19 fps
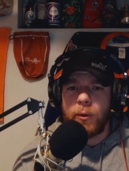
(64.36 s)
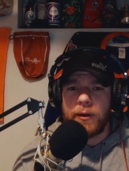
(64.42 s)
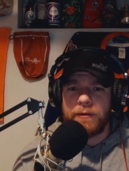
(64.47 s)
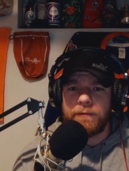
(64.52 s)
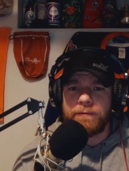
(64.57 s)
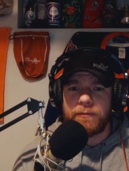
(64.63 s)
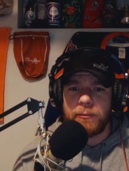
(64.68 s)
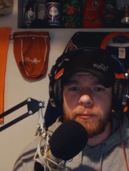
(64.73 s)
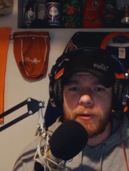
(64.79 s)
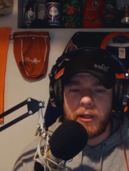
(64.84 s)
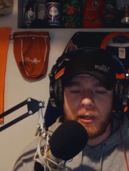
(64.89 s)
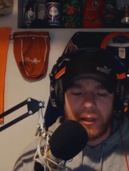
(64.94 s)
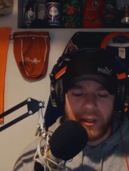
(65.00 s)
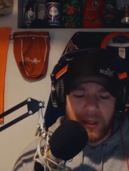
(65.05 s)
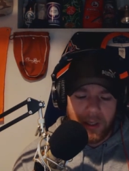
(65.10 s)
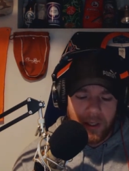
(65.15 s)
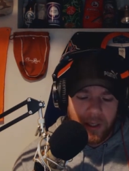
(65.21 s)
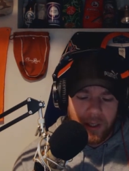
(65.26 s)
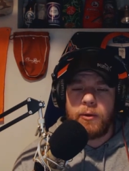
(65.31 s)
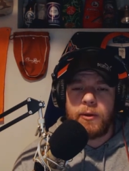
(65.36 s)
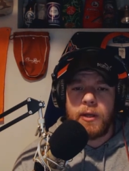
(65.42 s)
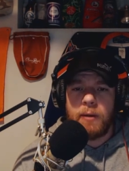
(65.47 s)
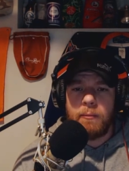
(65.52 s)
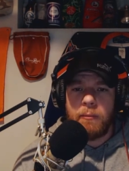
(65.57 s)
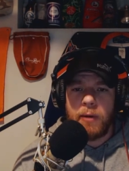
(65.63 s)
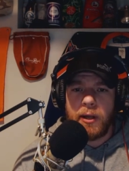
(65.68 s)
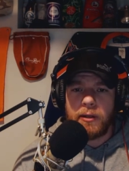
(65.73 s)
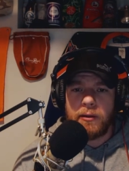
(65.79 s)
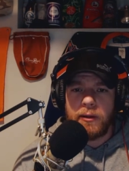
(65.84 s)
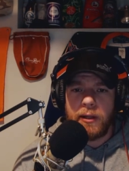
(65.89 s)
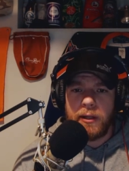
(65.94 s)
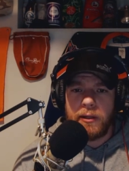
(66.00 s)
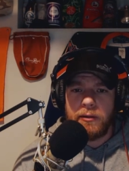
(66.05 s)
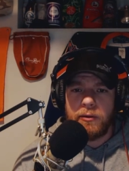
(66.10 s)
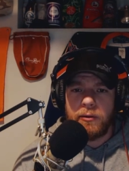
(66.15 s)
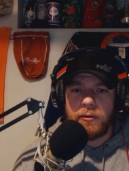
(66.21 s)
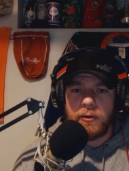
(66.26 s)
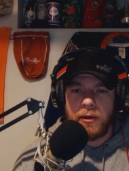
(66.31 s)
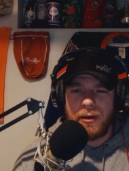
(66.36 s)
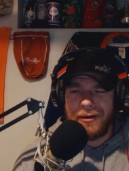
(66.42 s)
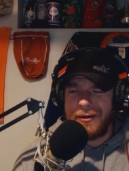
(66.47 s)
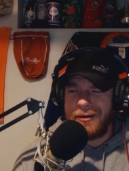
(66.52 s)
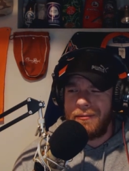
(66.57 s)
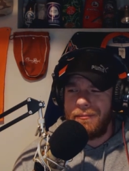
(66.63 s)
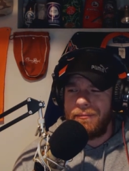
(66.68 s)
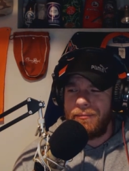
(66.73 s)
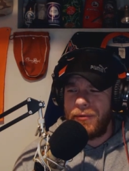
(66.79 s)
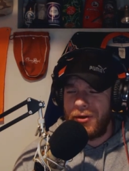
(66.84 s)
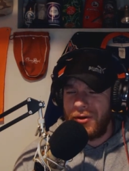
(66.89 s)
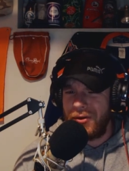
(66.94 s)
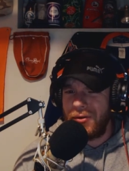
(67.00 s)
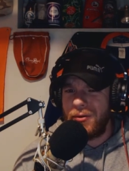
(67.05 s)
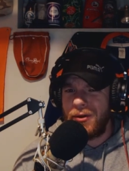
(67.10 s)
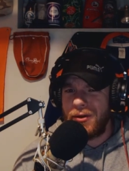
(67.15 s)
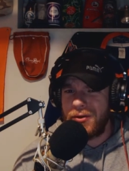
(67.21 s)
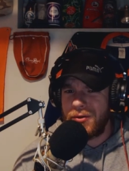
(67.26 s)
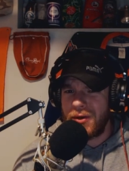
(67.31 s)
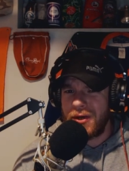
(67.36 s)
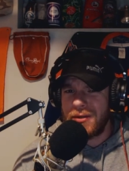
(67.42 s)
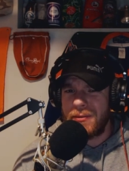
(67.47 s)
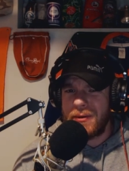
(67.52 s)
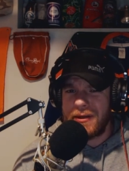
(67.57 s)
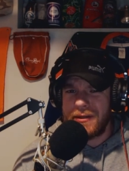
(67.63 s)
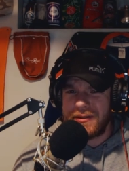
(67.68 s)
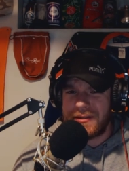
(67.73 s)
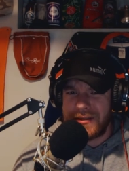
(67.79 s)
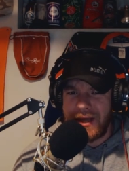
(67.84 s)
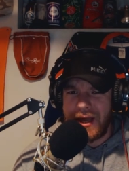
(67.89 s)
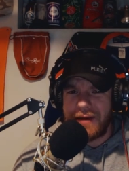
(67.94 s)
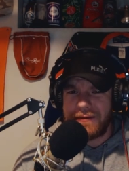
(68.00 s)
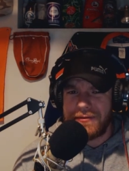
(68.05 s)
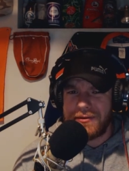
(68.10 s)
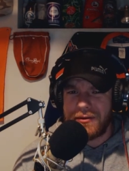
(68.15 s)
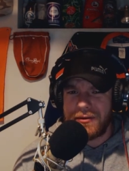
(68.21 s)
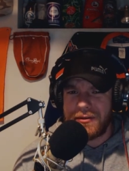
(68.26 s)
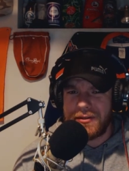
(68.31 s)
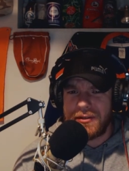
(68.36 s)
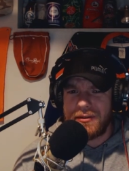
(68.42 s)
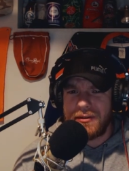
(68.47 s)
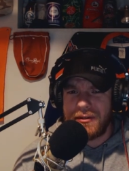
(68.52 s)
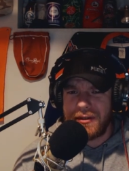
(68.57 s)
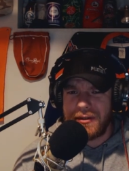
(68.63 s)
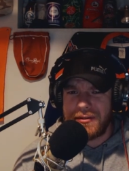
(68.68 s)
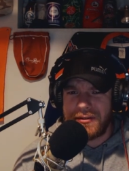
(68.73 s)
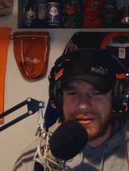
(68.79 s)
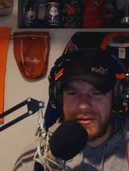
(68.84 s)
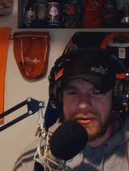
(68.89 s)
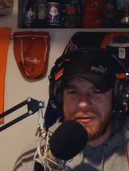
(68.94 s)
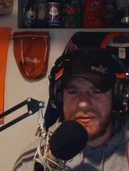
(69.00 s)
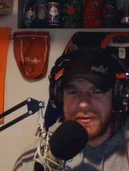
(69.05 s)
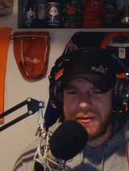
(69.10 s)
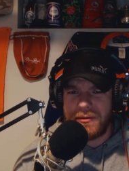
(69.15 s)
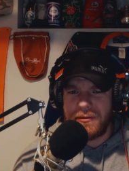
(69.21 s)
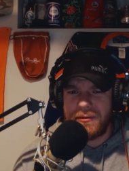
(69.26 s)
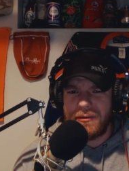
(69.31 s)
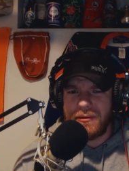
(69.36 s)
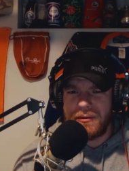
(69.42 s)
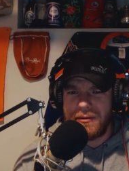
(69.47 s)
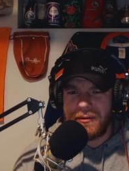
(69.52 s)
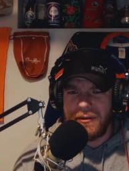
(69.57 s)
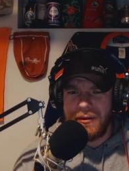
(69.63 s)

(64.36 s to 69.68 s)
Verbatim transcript: away from me. Okay, Michael, how you doing? Um, no, address me as staff sergeant. Excuse you.